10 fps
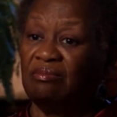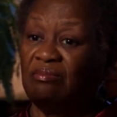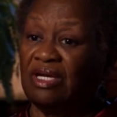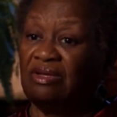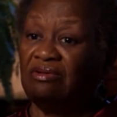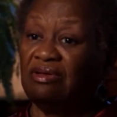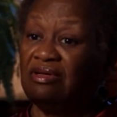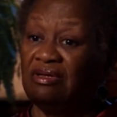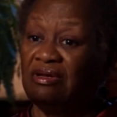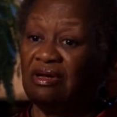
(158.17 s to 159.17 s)
But you
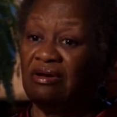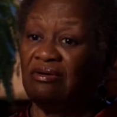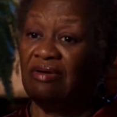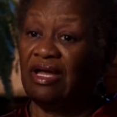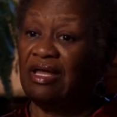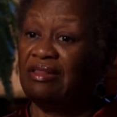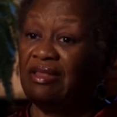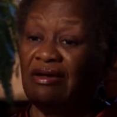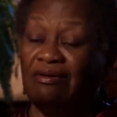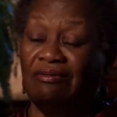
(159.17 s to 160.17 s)
couldn't go,
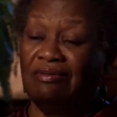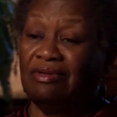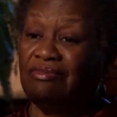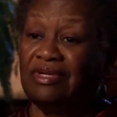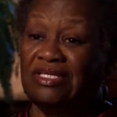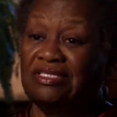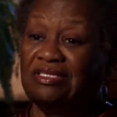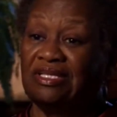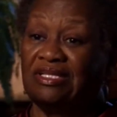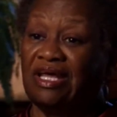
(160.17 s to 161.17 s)
and the only
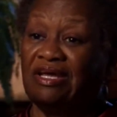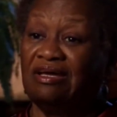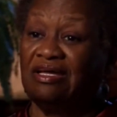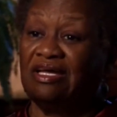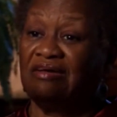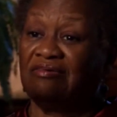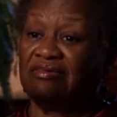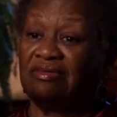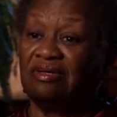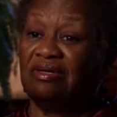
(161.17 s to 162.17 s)
reason that they could
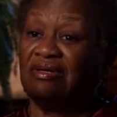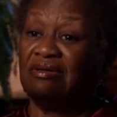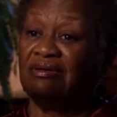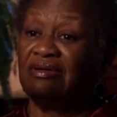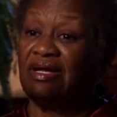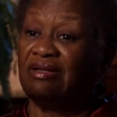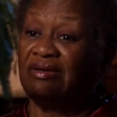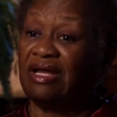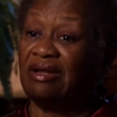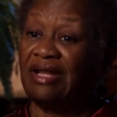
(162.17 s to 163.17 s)
give,
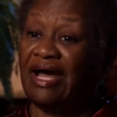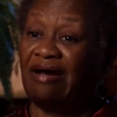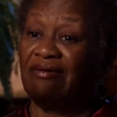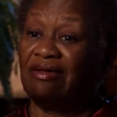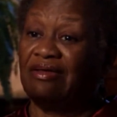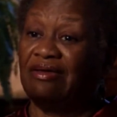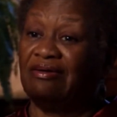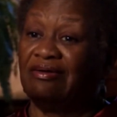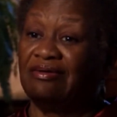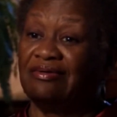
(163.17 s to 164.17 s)
colored ain't allowed in
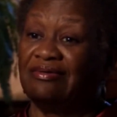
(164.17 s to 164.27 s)
here.